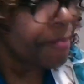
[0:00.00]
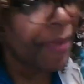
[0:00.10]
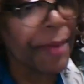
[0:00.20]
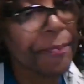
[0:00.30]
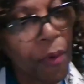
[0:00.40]

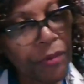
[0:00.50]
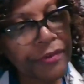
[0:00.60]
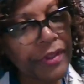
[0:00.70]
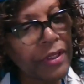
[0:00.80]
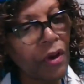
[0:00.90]
My
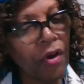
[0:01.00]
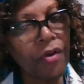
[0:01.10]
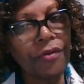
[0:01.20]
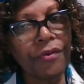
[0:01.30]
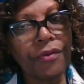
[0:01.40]
posting
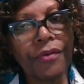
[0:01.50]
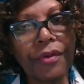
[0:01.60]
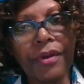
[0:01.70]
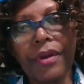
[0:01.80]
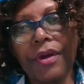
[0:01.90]
on
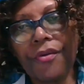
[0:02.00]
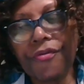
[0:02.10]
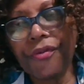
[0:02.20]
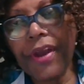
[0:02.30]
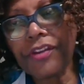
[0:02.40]

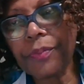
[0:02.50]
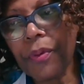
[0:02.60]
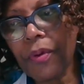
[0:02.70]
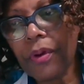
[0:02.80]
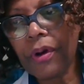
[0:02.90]

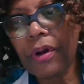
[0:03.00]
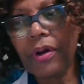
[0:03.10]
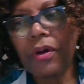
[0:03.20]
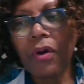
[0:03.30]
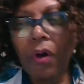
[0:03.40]
Facebook
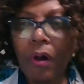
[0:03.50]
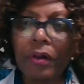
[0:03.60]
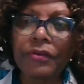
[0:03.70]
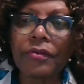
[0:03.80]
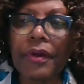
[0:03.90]

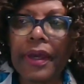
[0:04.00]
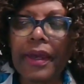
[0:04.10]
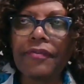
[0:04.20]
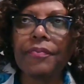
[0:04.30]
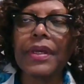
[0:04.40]
also
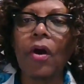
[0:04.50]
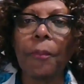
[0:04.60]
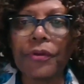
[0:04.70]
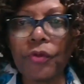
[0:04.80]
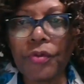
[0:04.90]
gave me
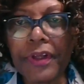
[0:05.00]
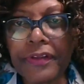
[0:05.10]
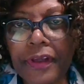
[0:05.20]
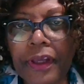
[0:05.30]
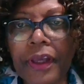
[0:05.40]

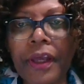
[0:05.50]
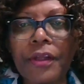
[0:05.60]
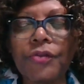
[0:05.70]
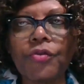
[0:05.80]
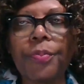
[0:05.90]
opportunity
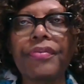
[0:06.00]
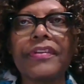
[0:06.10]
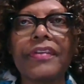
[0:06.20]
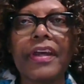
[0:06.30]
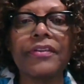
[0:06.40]
to
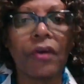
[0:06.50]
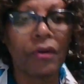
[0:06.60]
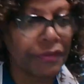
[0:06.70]
present on